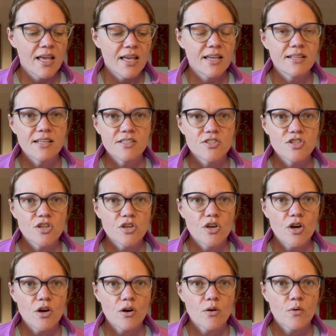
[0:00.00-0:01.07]
It needs to
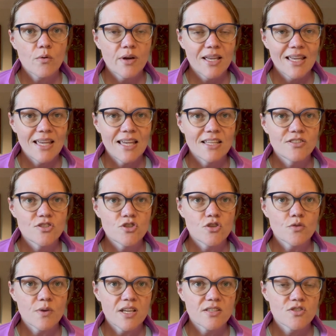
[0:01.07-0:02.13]
go
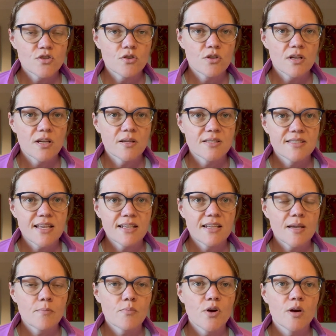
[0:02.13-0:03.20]
into it. So you're going to send
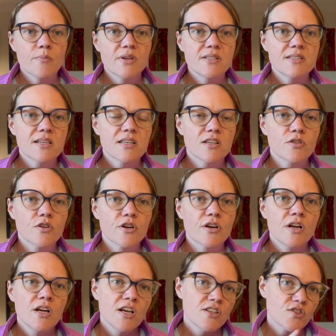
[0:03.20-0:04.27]
it perpendicular
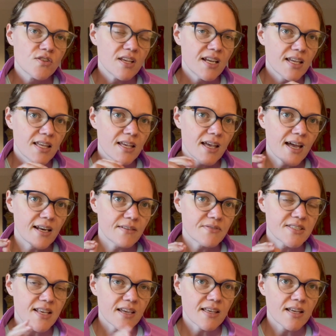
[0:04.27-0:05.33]
so that it can kind of
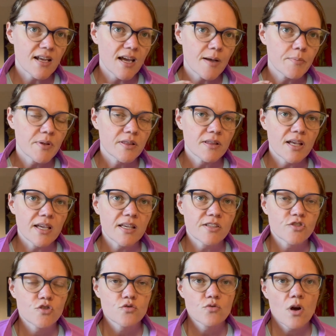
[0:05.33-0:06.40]
suck it up like a
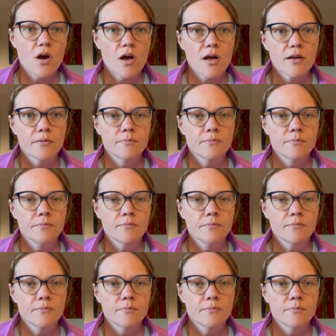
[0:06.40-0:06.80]
straw.